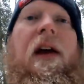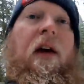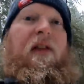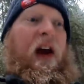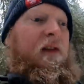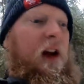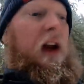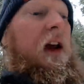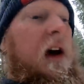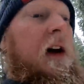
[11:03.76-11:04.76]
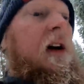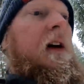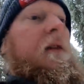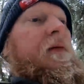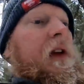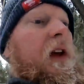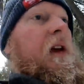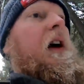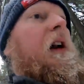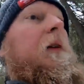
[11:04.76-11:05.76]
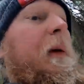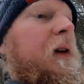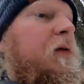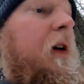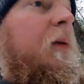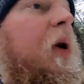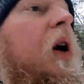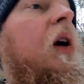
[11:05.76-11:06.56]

If you ever get a little bit of trouble,